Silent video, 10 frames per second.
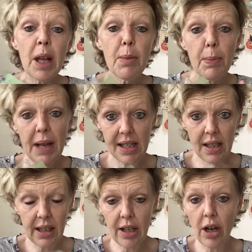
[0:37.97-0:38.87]
But
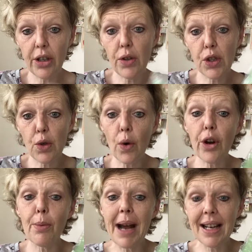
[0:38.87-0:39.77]
basically, y'all, you store
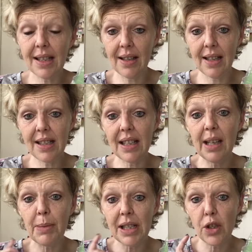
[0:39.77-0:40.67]
your mask in this to
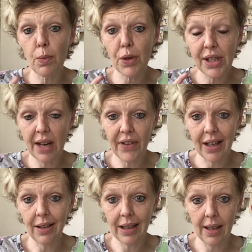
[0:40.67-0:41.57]
keep it super safe and
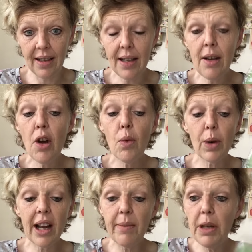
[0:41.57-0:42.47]
clean.
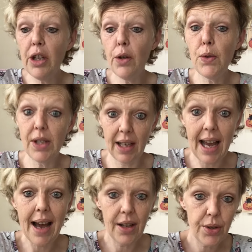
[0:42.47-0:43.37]
What I've been using,
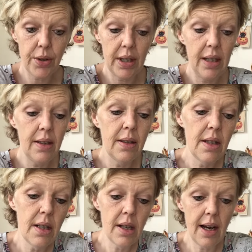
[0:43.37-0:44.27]
actually,
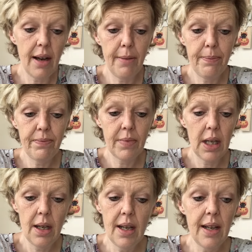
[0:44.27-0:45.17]

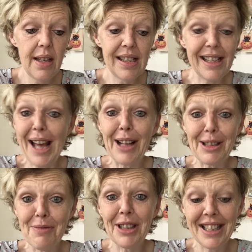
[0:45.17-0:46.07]
is
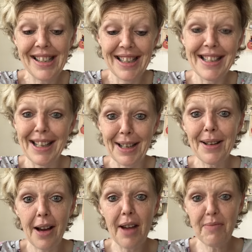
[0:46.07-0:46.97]
exactly what Lisa did.
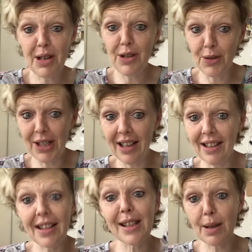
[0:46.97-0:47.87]
I've been
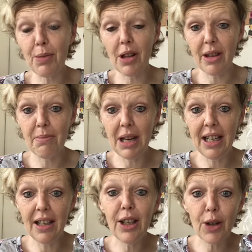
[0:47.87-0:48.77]
using the
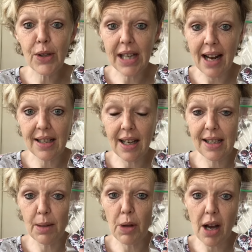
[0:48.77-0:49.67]
mini, snack
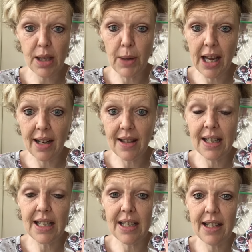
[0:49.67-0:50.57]
size Ziplocs we get at the
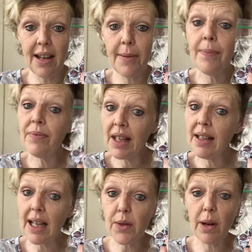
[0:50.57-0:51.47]
DT.
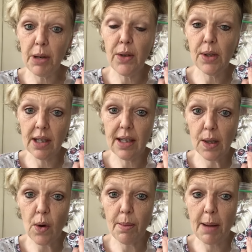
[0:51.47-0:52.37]
That's what I've been using to
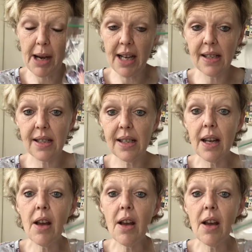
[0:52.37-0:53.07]
store my masks.